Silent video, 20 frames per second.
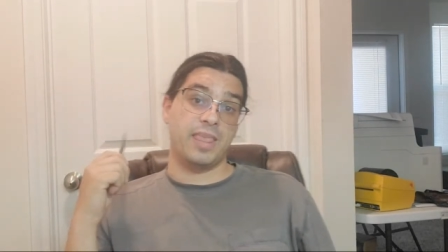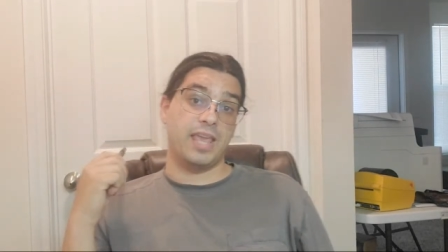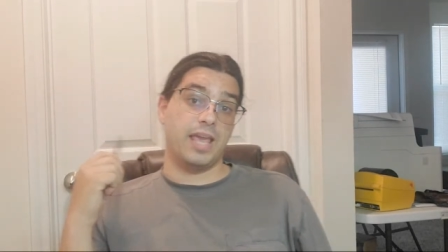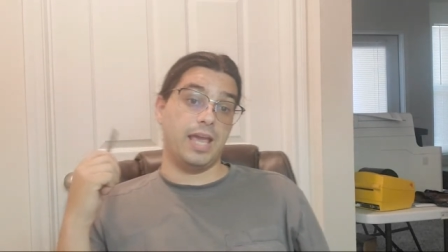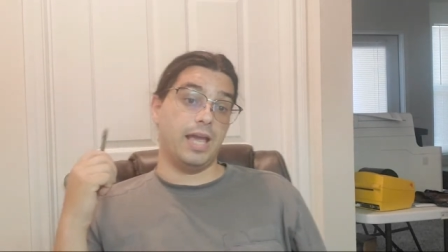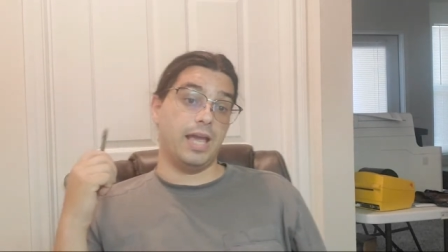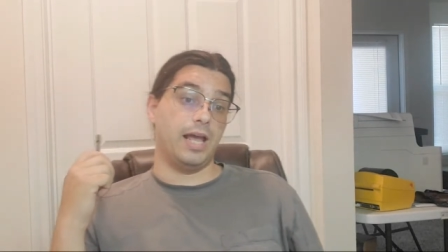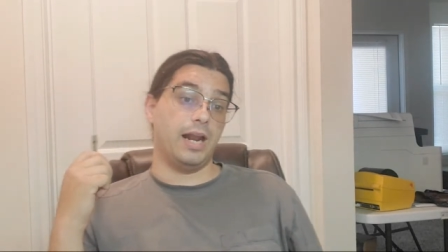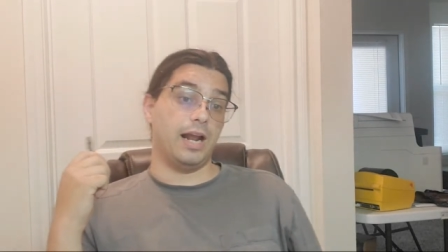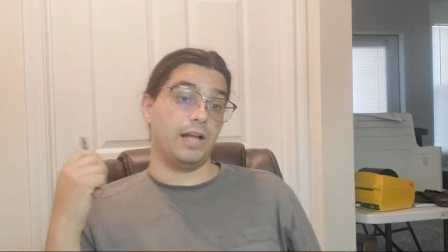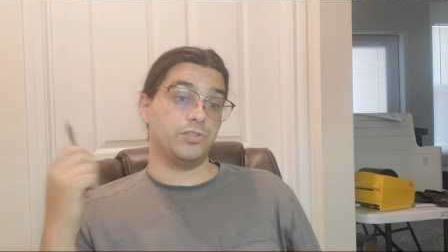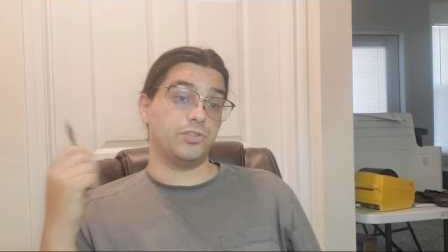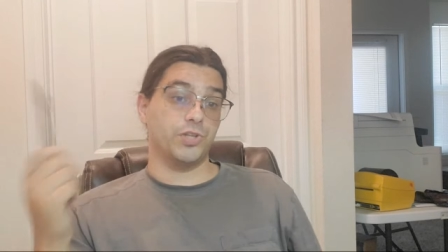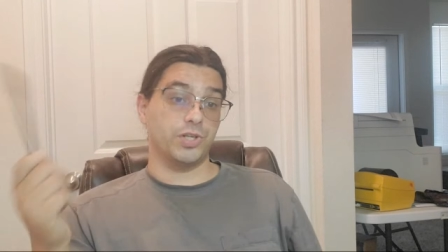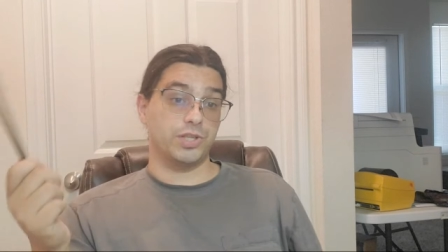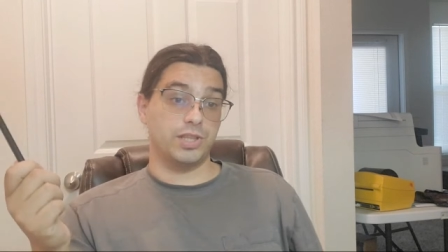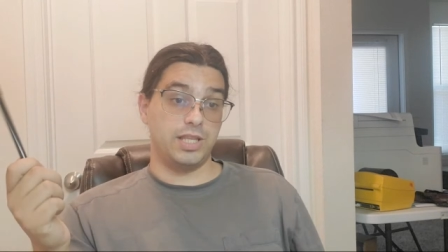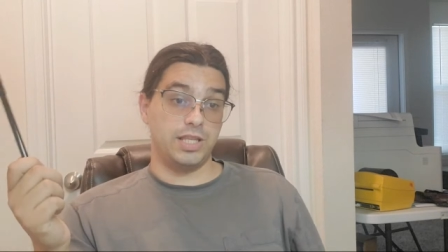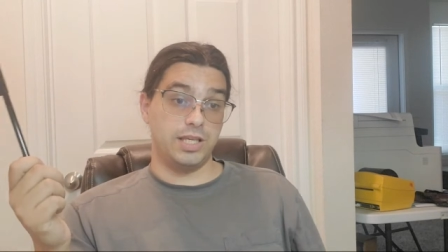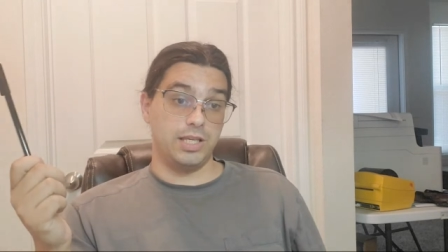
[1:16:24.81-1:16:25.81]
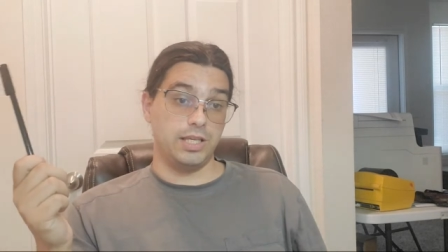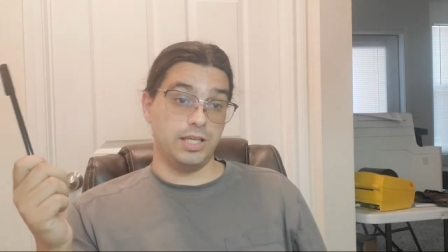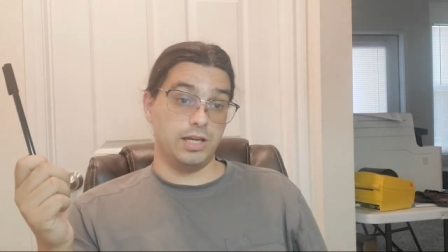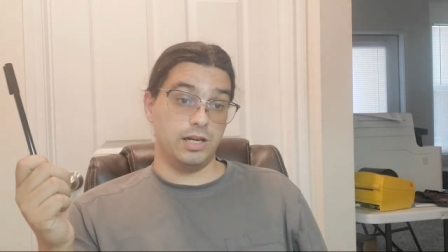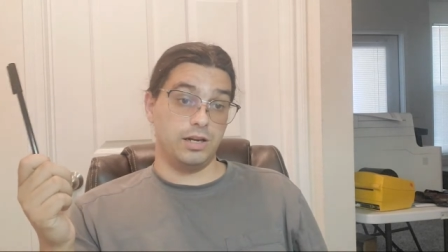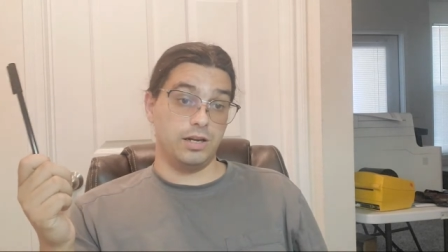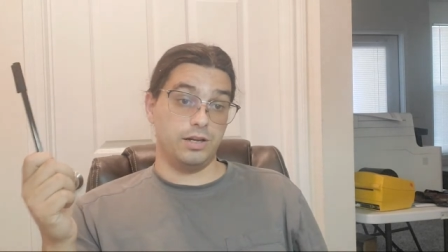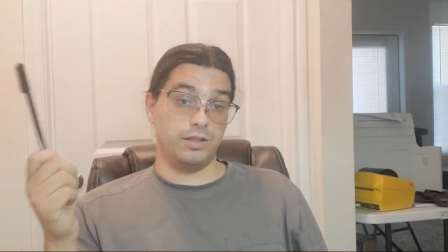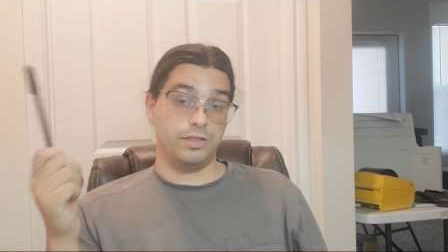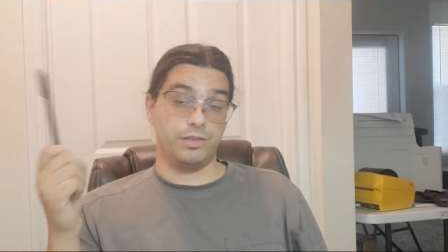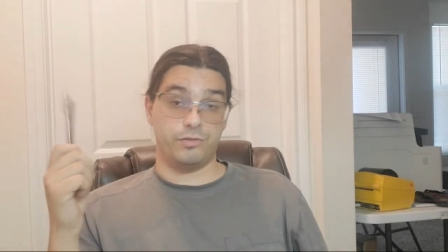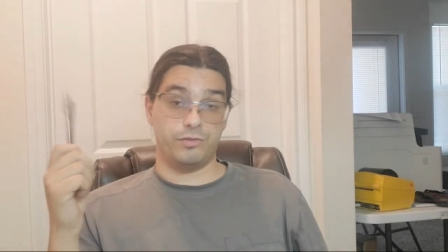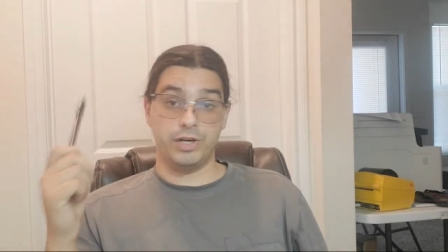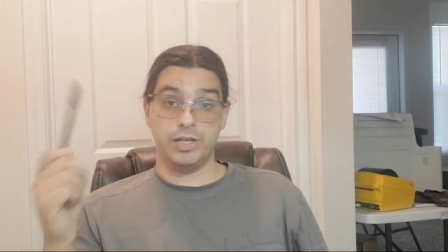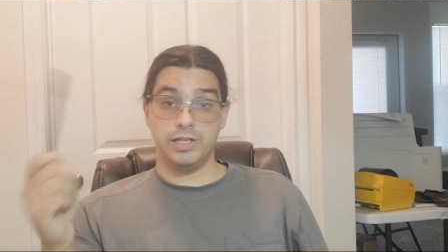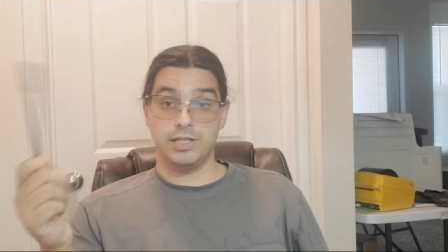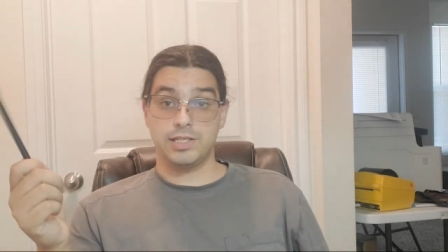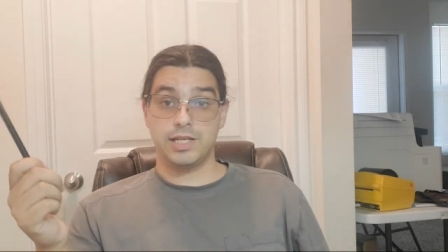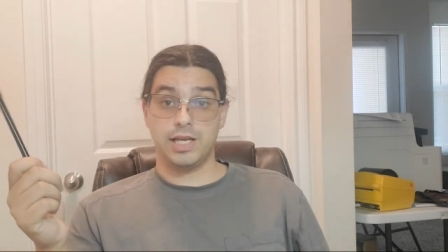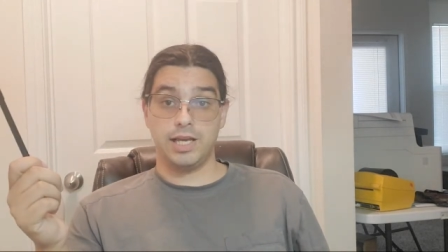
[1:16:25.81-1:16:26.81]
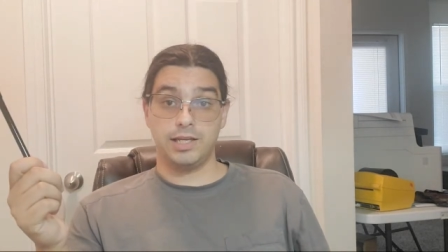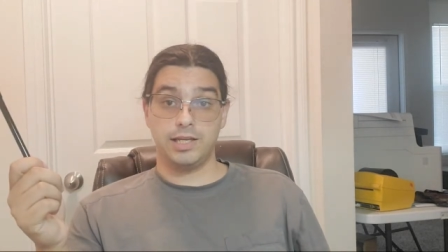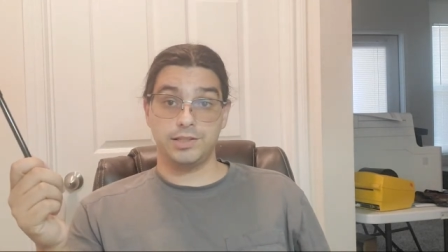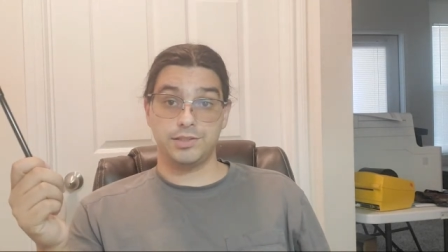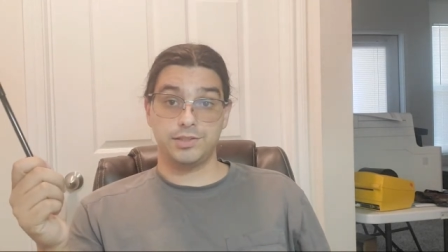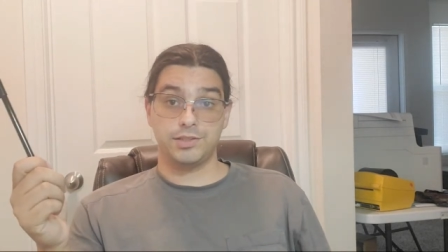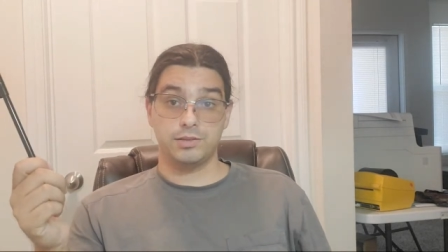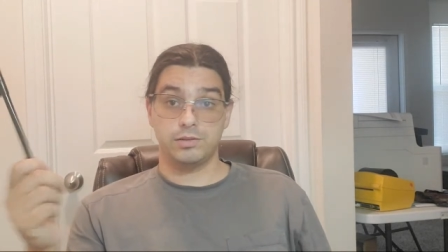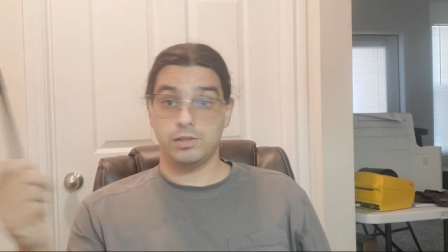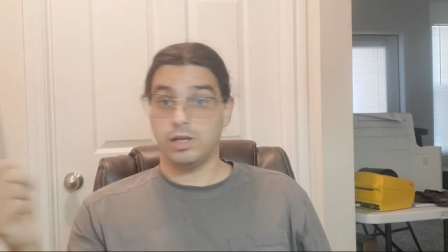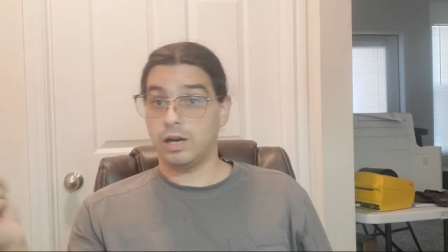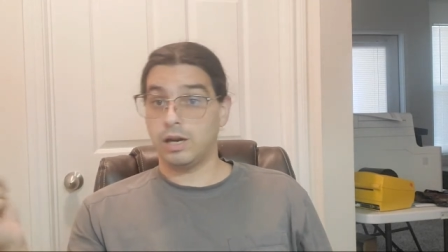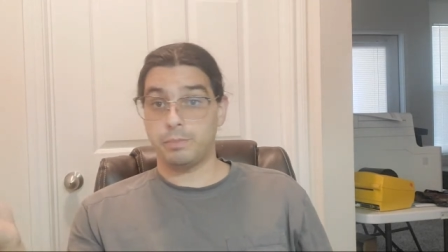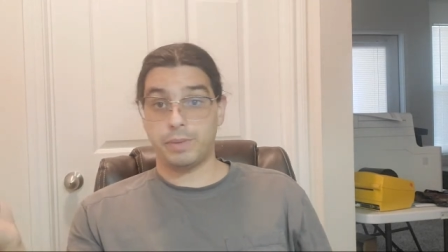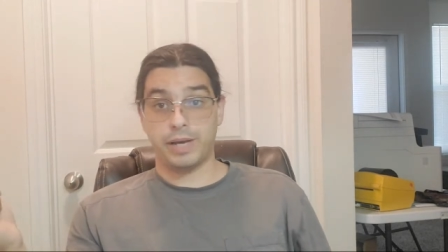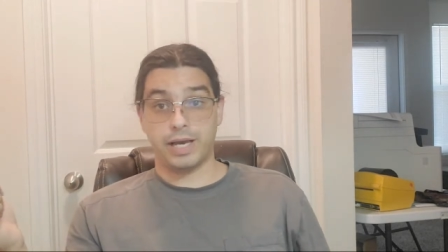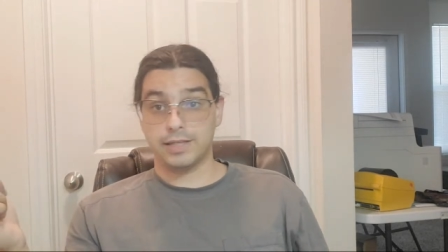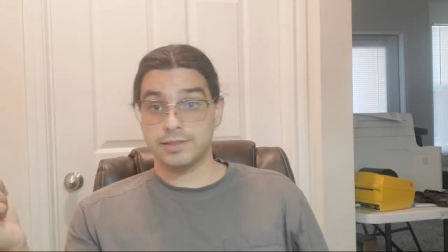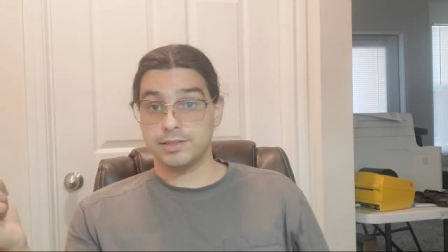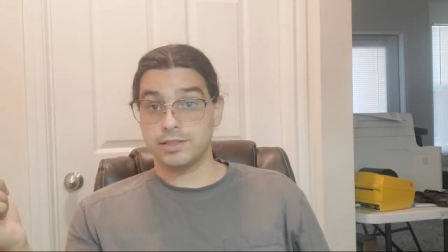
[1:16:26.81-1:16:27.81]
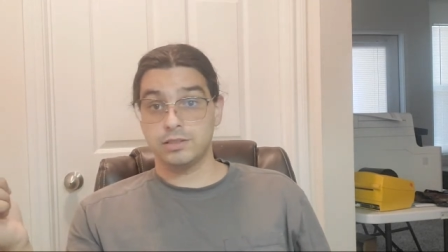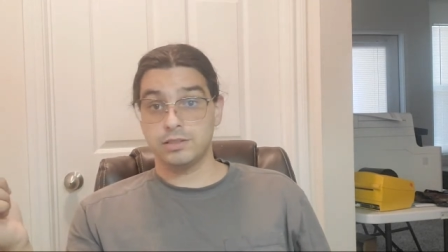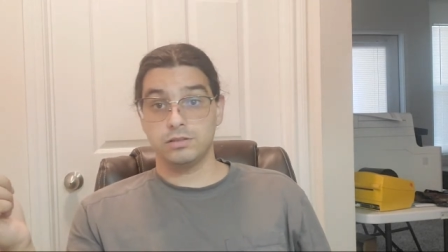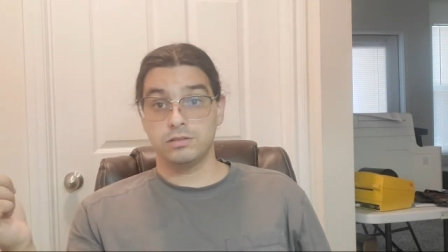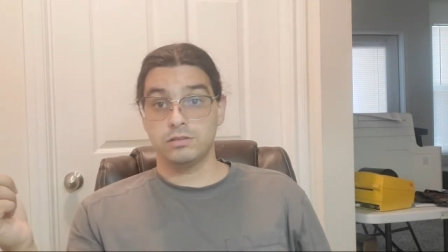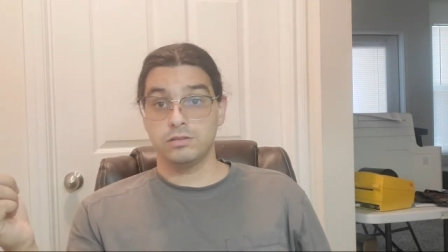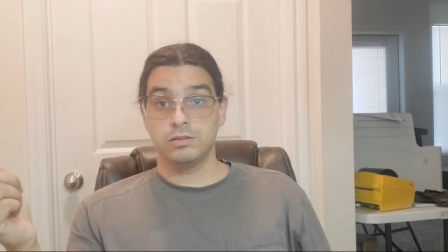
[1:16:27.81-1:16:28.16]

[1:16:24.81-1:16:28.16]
and I took the written test and I passed it.